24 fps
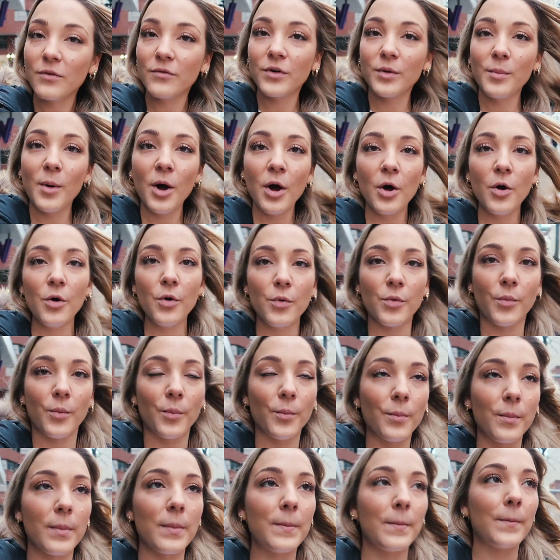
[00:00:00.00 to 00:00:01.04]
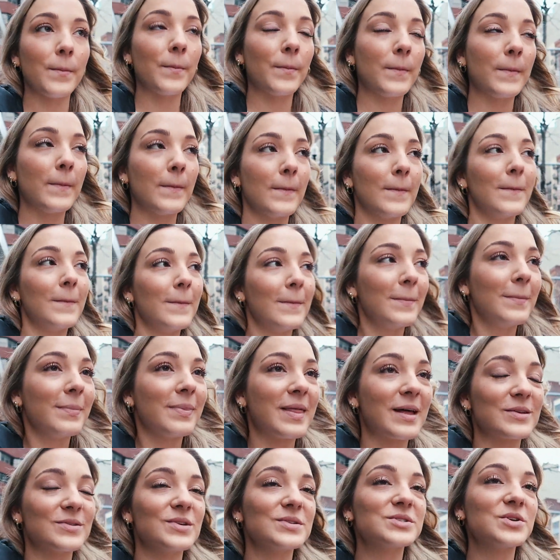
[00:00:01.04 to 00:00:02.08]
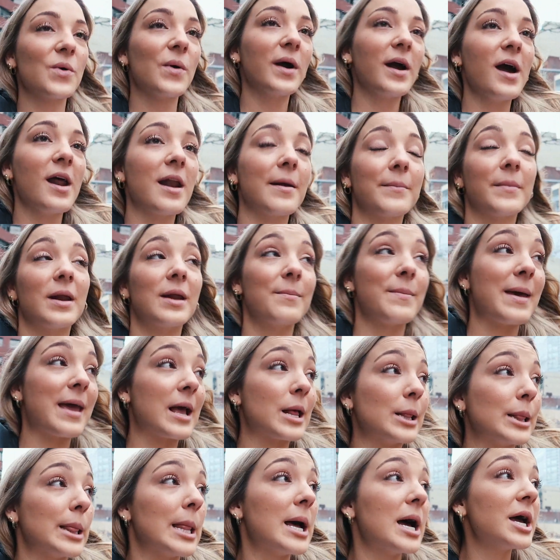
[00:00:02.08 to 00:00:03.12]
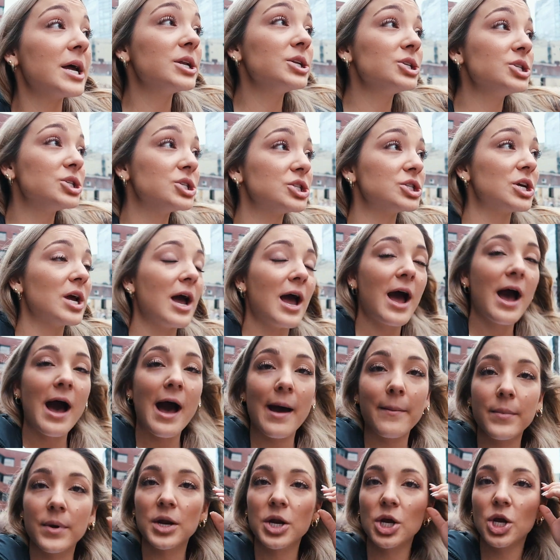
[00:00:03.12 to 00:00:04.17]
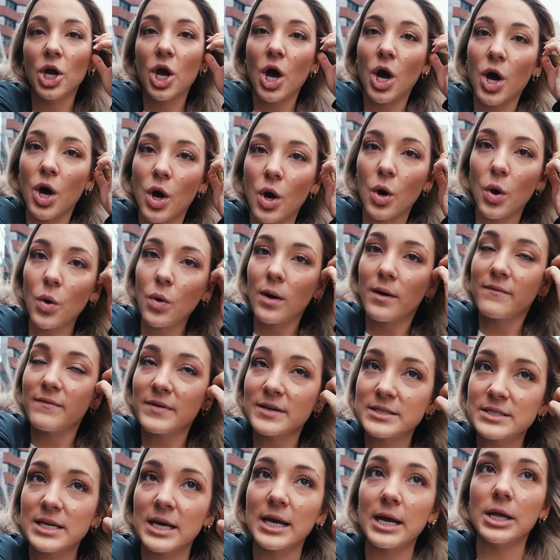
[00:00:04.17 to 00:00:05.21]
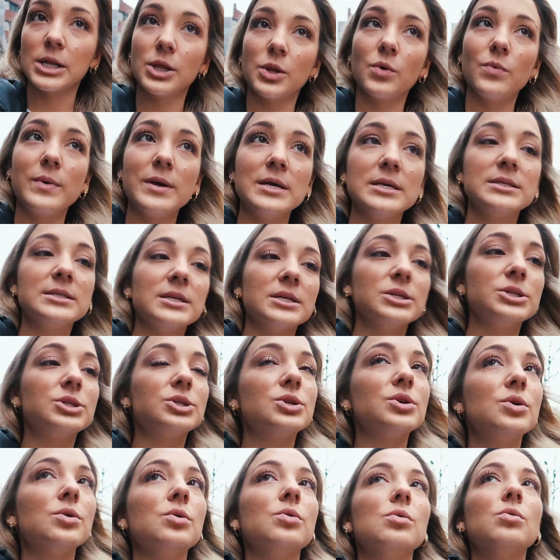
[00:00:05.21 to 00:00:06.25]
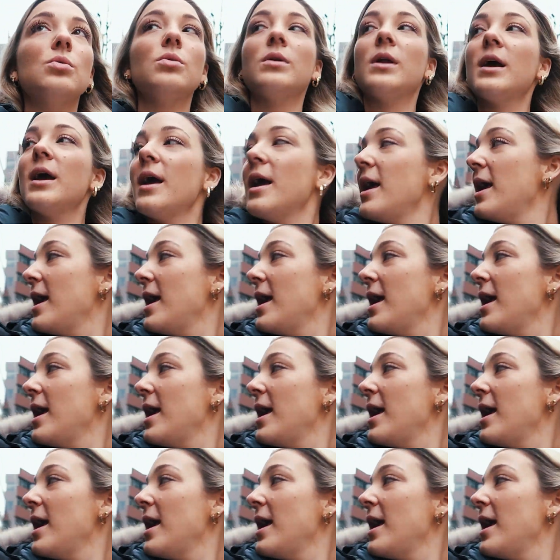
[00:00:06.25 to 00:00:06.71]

from home. That's what's going on. I'm gonna make lunch. I'm gonna go visit Louisa soon.